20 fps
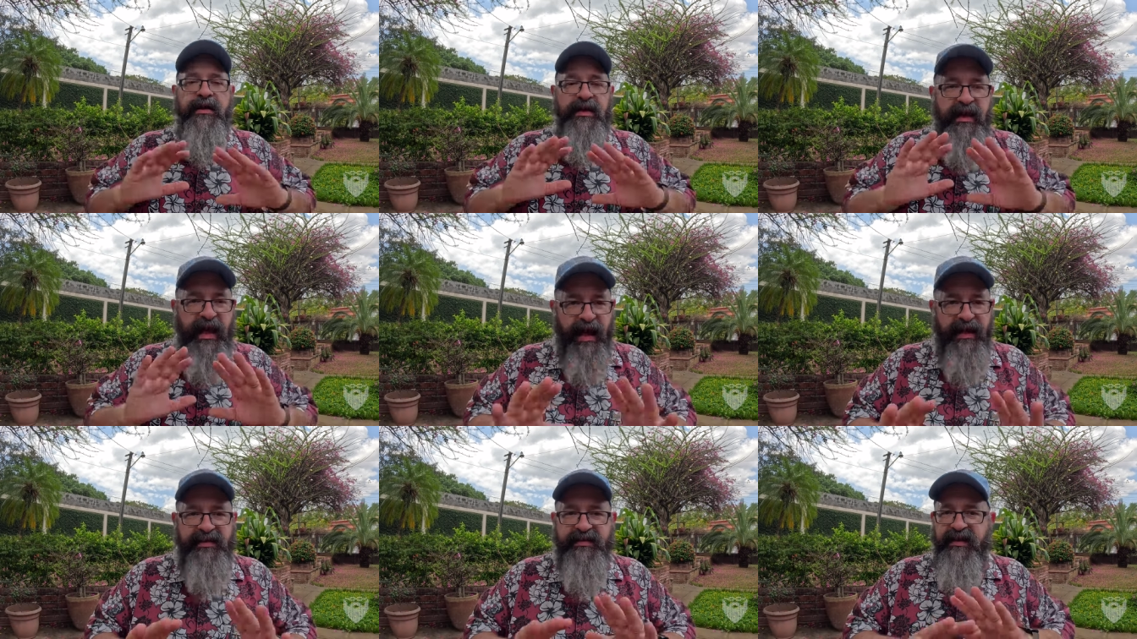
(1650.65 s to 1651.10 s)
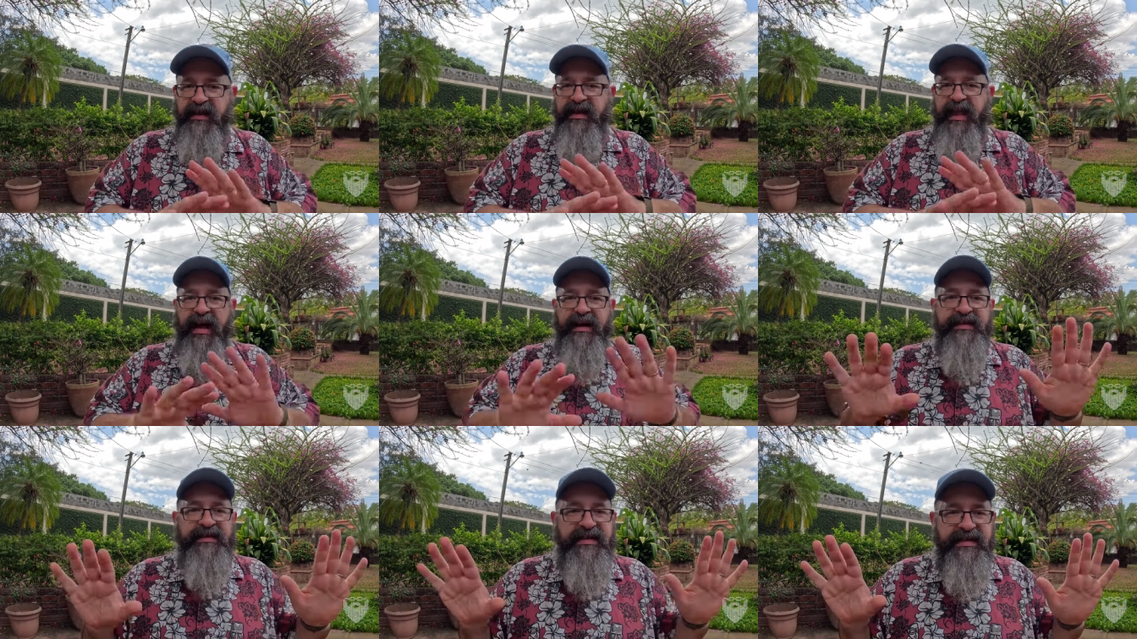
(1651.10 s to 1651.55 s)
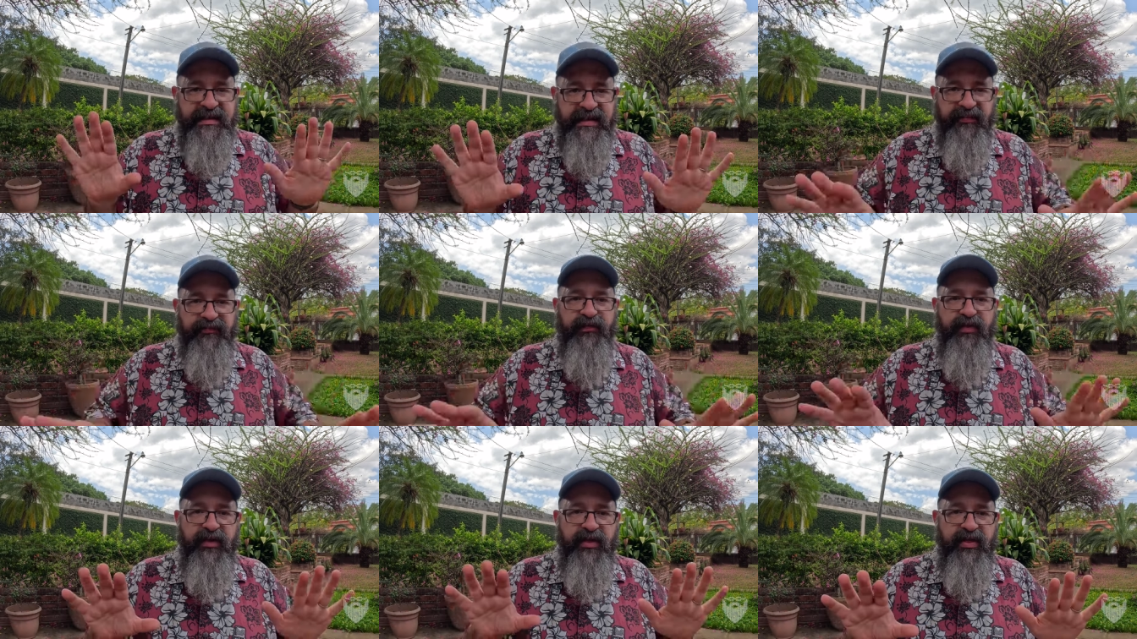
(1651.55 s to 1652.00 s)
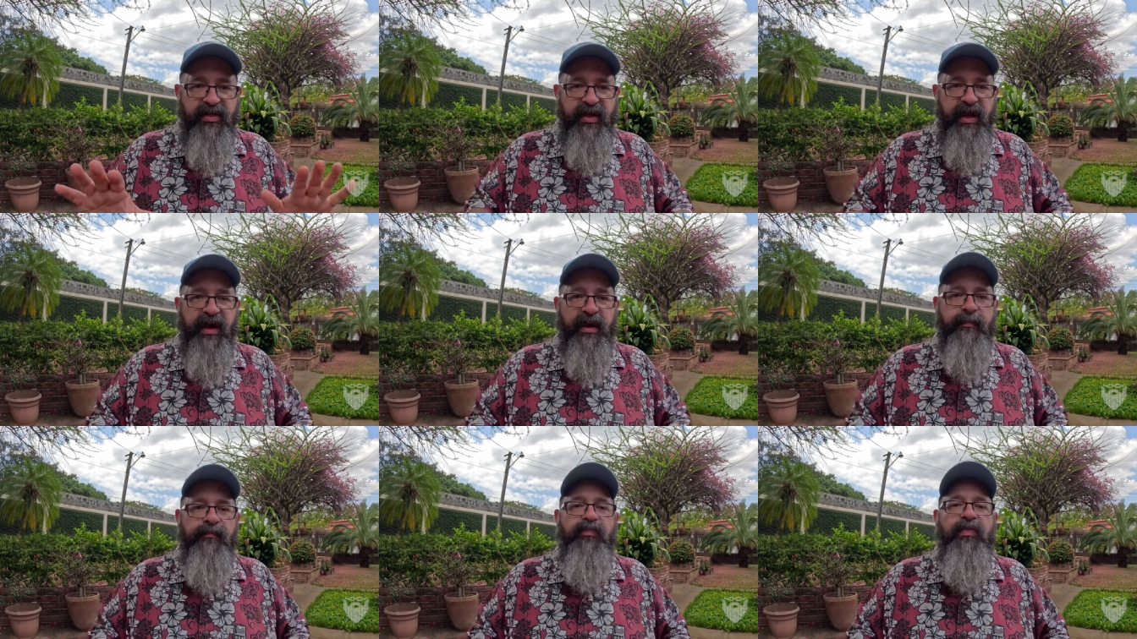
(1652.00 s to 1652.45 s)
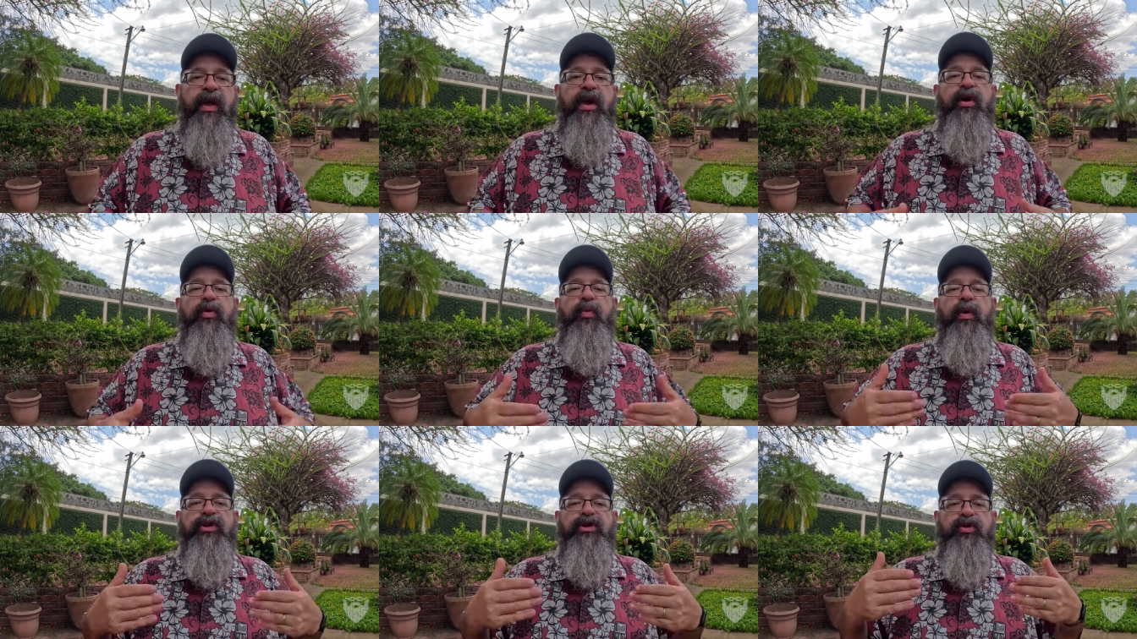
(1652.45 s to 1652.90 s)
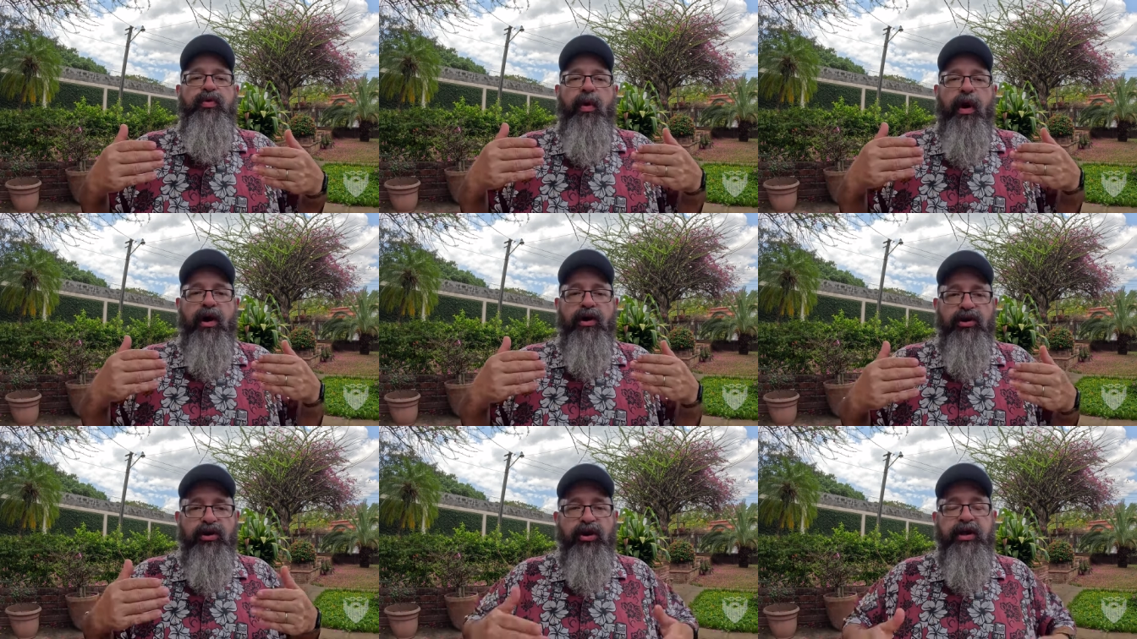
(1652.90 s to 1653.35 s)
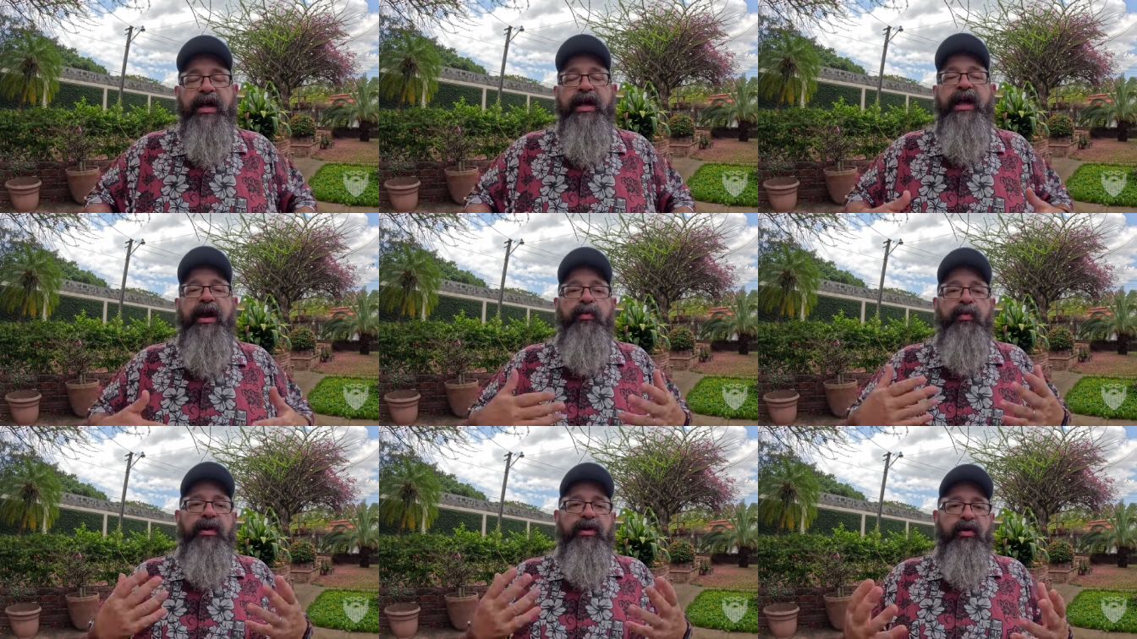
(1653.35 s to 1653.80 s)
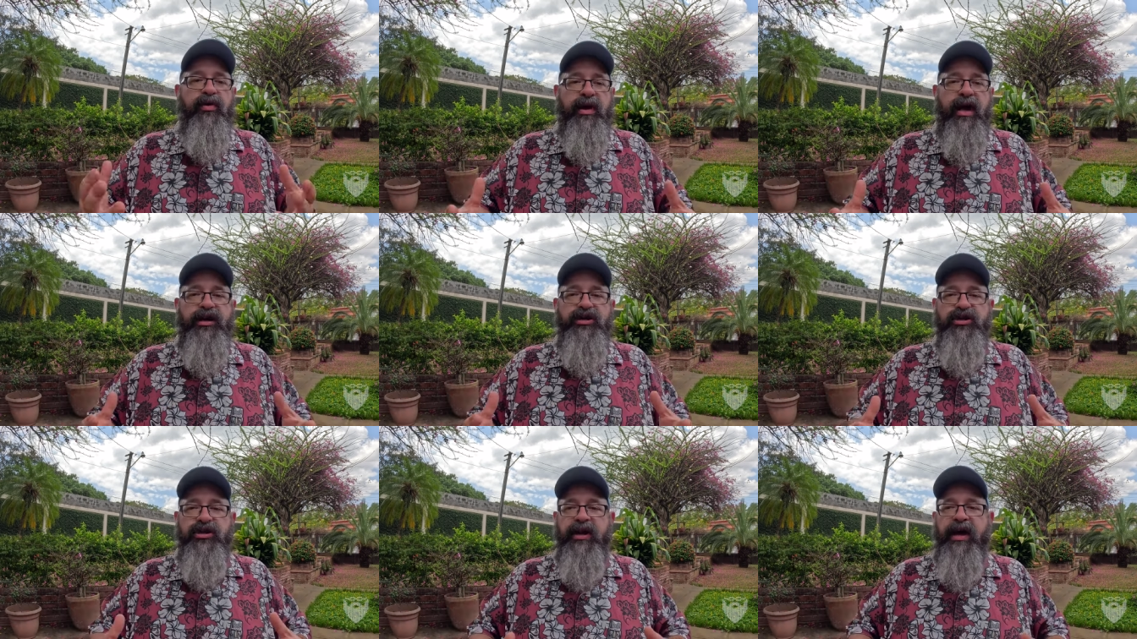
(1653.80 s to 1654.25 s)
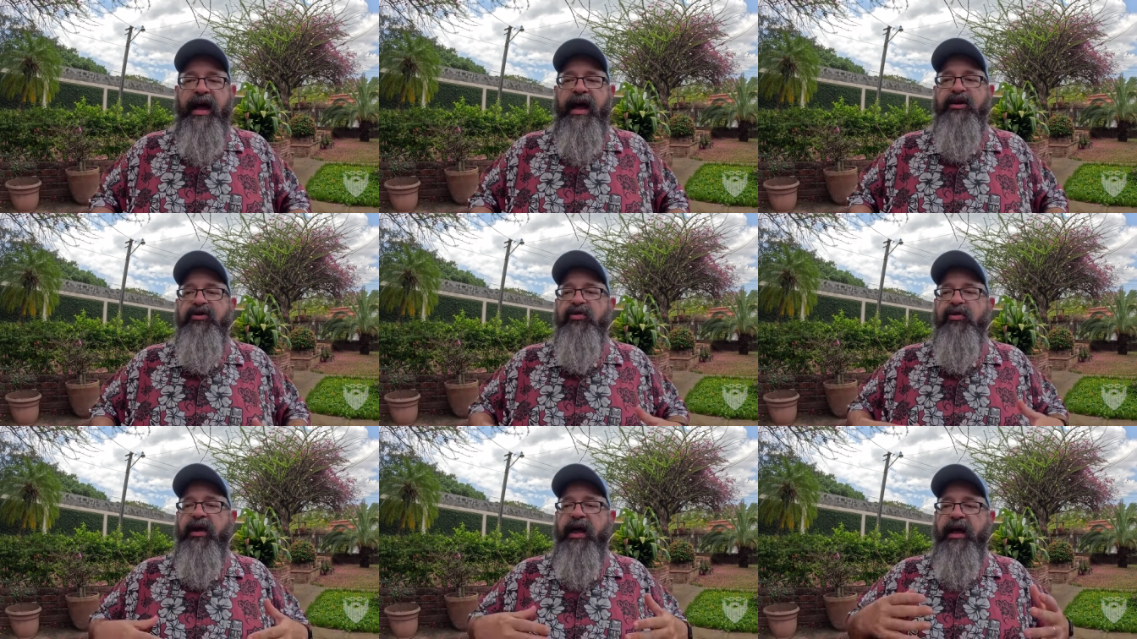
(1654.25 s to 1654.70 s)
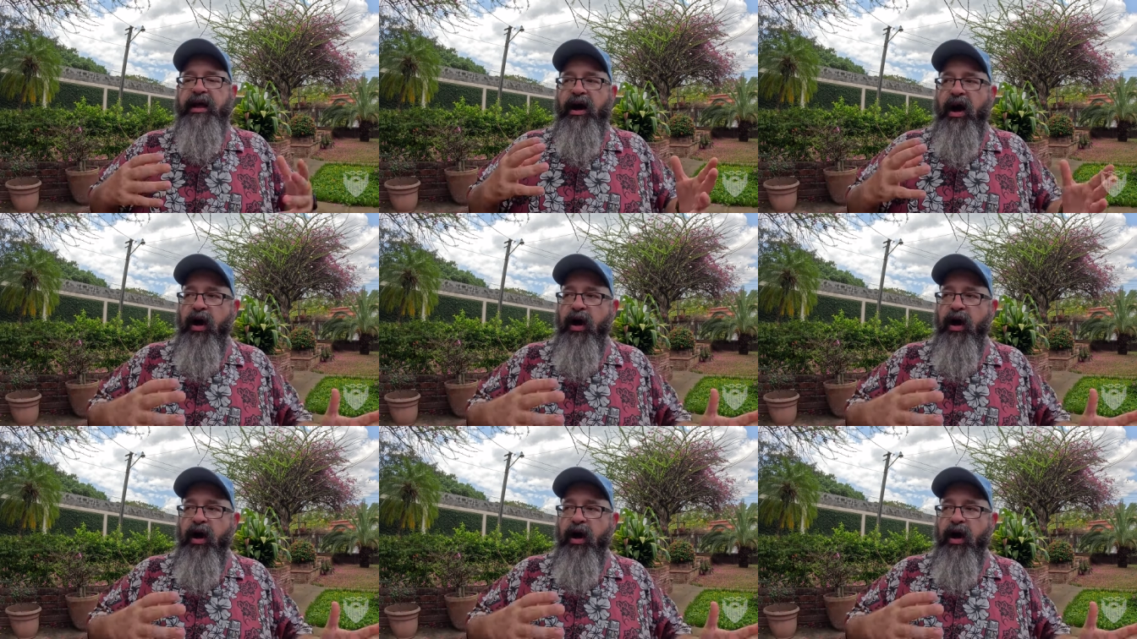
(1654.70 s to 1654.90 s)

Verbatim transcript: Yes, that is a different thing. When you are looking at relocation and you're like,